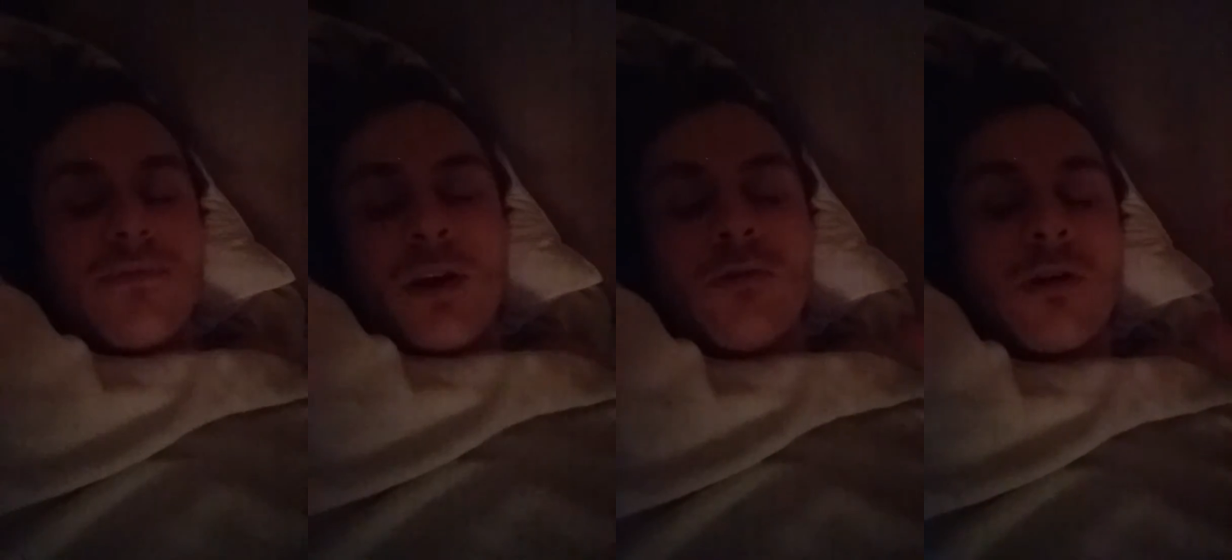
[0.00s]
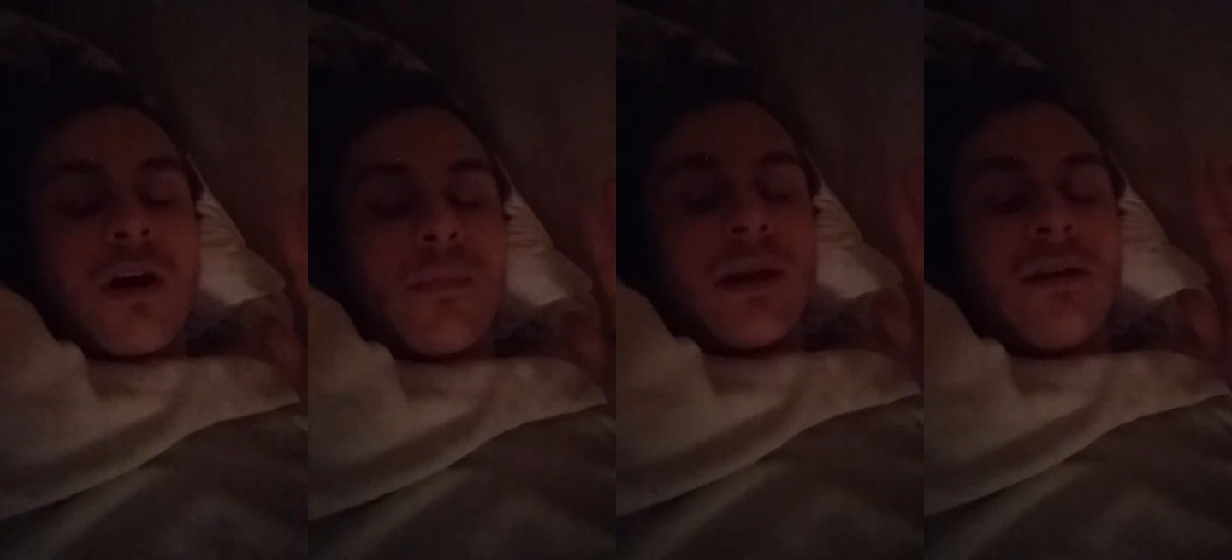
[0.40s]
if you don't
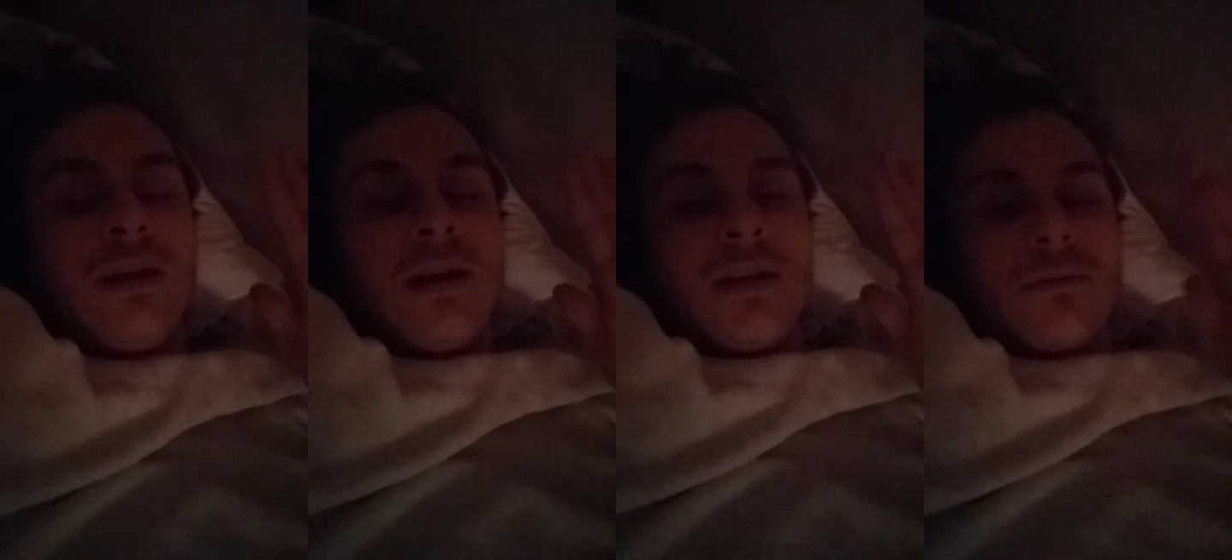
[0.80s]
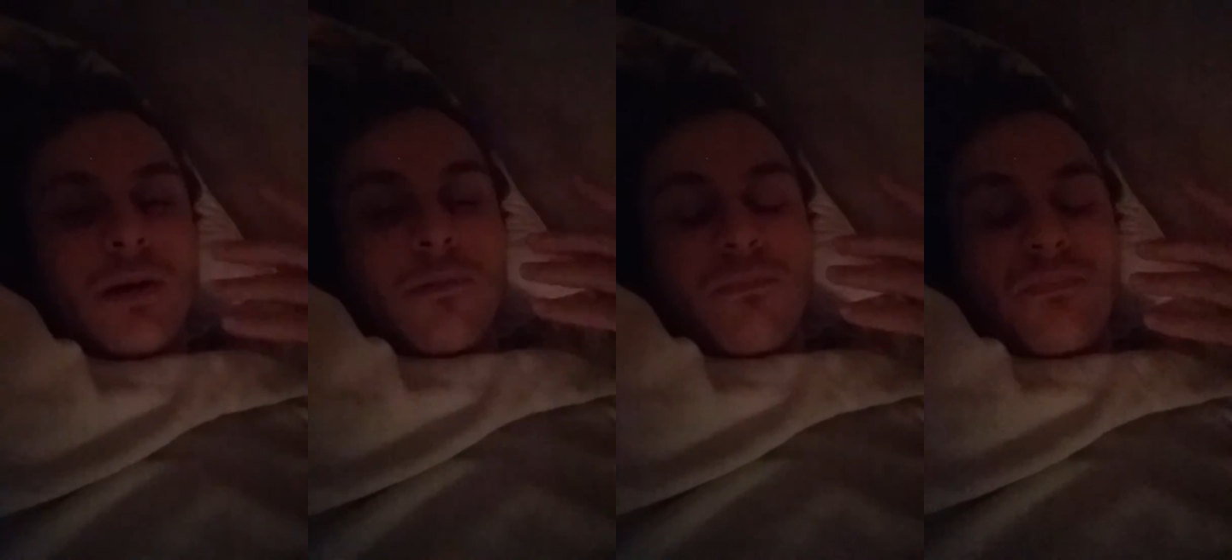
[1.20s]
comment,
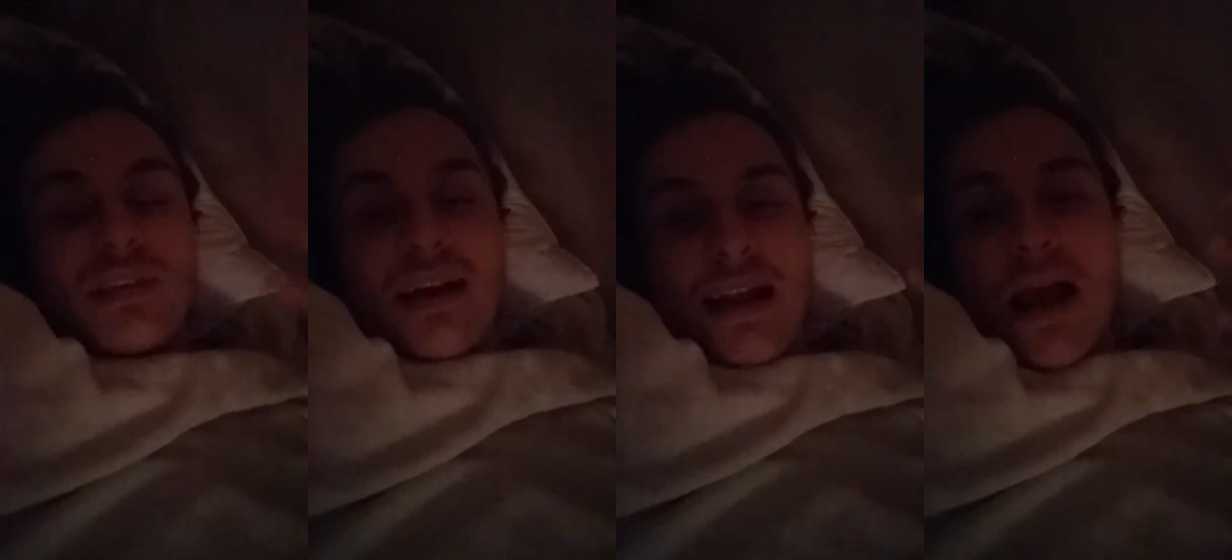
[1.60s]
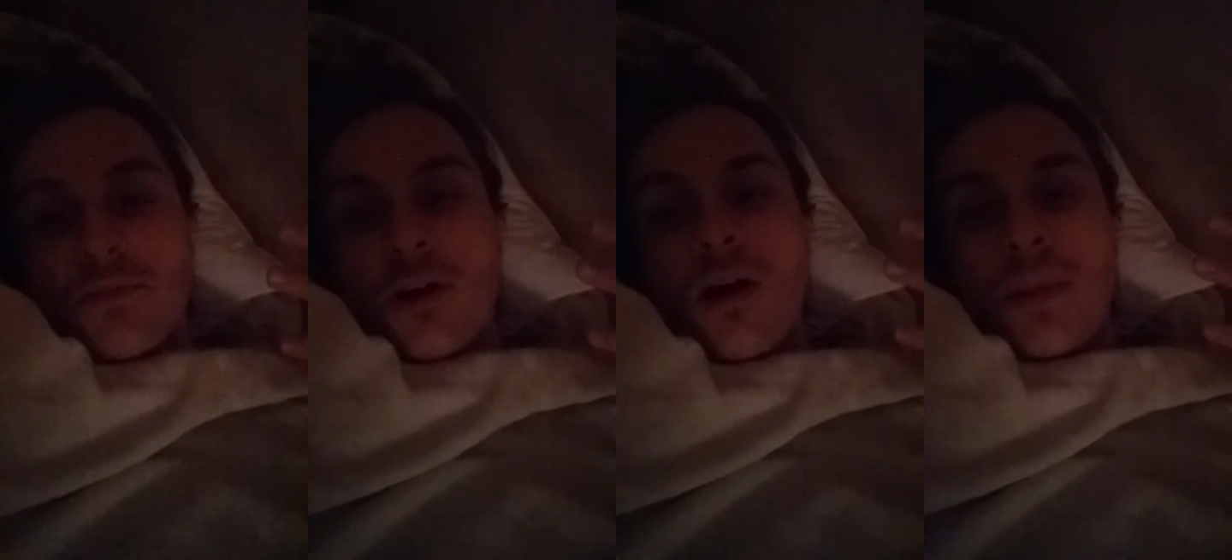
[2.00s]
well, kind of have
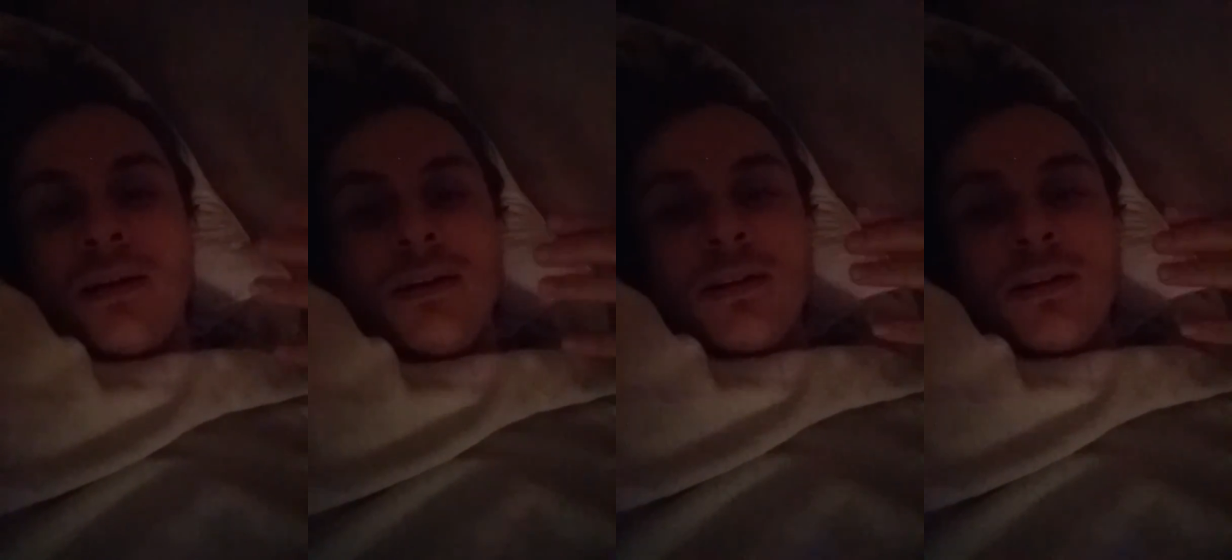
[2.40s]
to comment.